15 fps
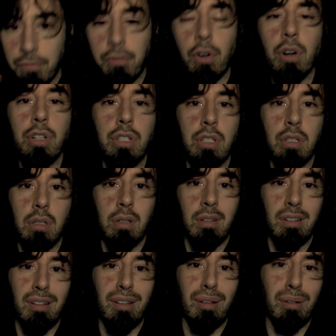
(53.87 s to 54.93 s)
First,
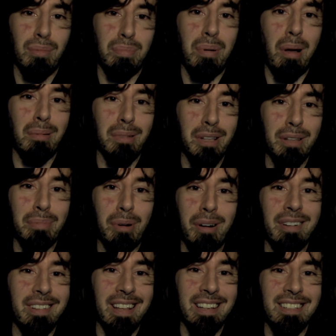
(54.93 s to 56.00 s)
probably the
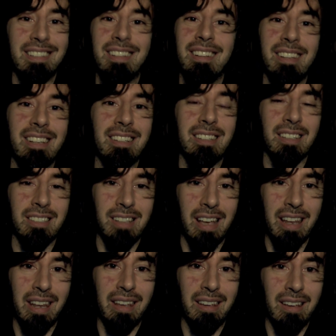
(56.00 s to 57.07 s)
part that's the least
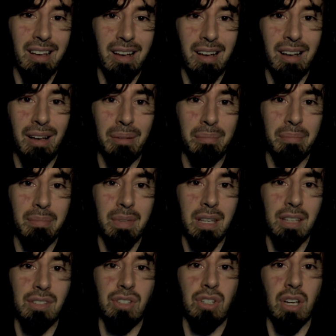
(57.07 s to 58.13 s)
exciting um,
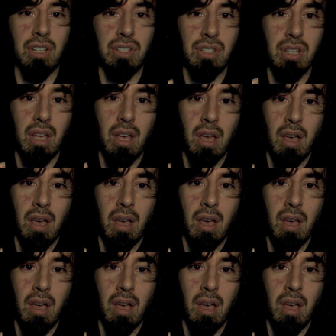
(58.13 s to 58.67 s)
is just,